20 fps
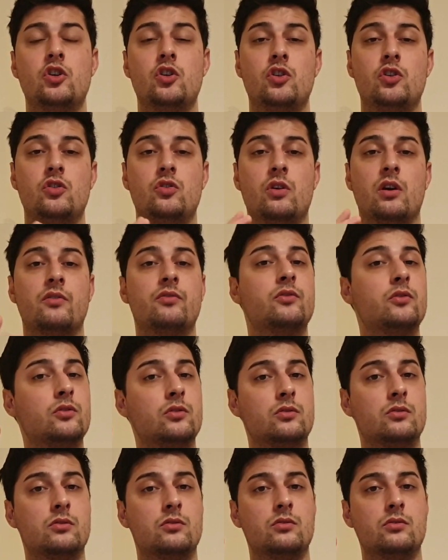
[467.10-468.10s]
you have
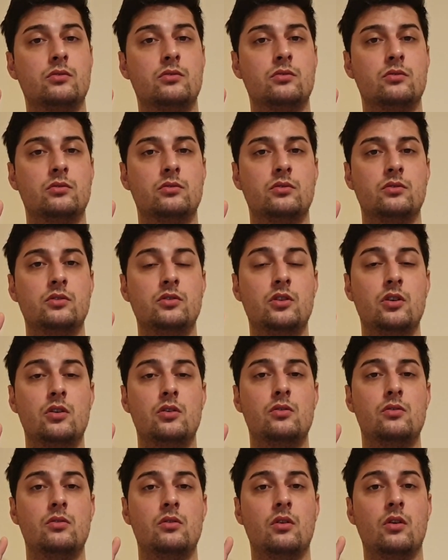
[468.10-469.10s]
to
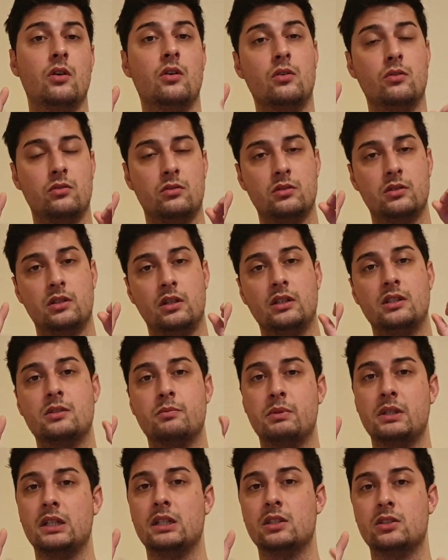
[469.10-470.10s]
know, oh, it's
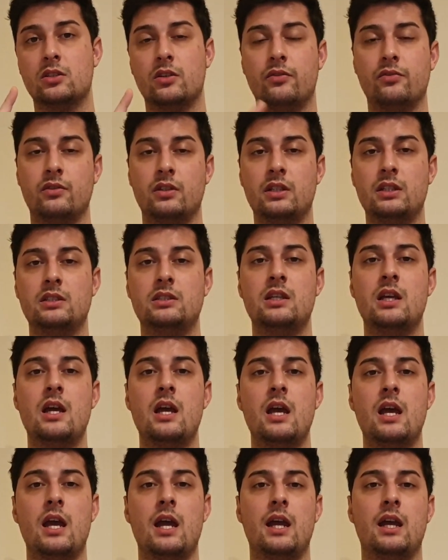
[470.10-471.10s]
because of this,
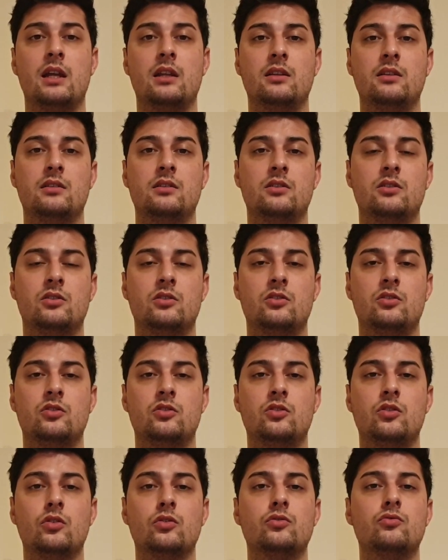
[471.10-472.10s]
and
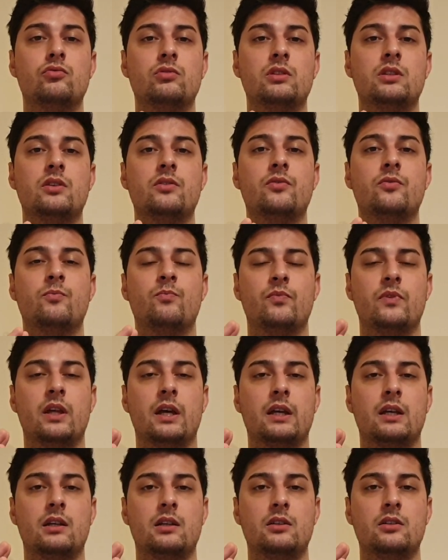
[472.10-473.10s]
don't really
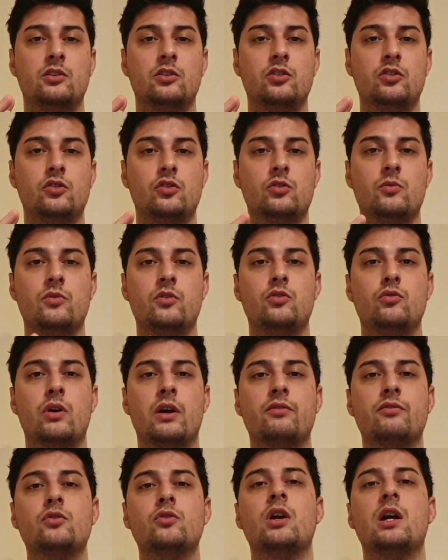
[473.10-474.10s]
like, you
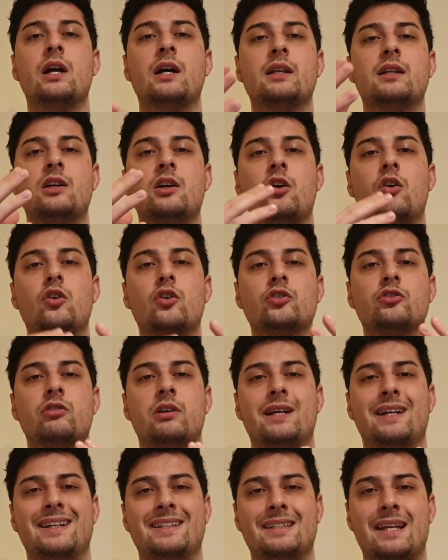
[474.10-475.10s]
have to kind of
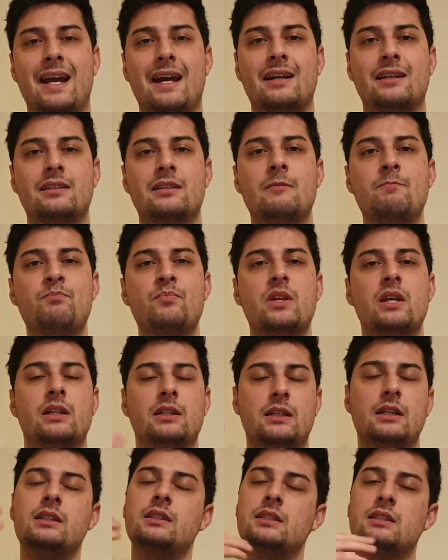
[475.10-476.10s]
counterattack
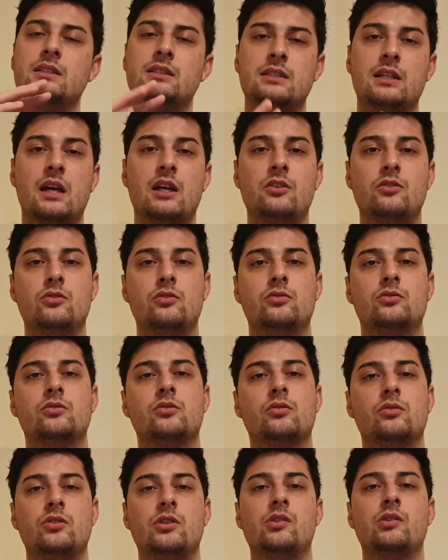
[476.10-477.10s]
this inside you so
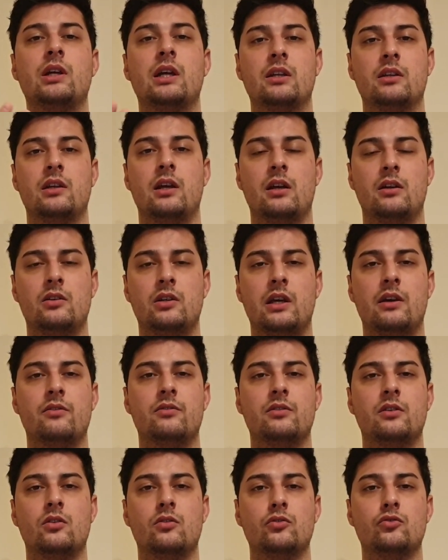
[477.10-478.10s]
that you can have
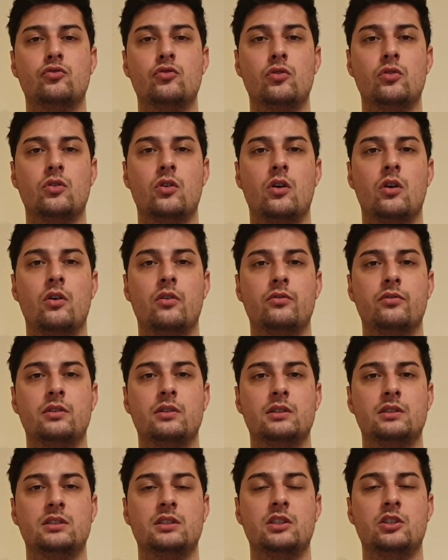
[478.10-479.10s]
a control of the
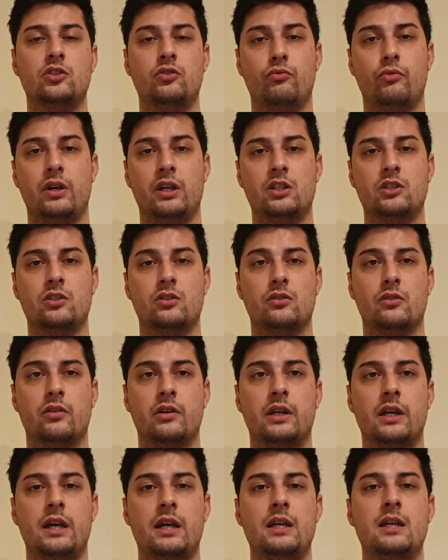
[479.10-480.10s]
situation.
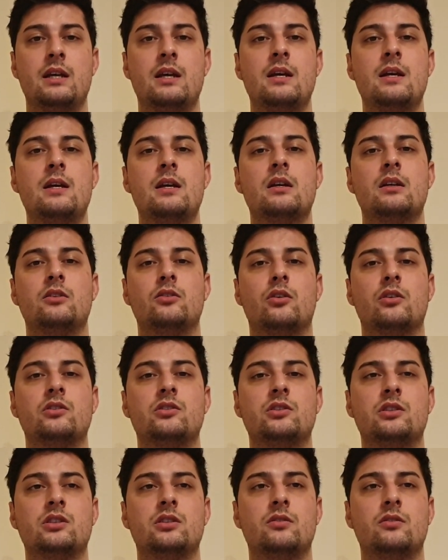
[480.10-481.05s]
Okay, not just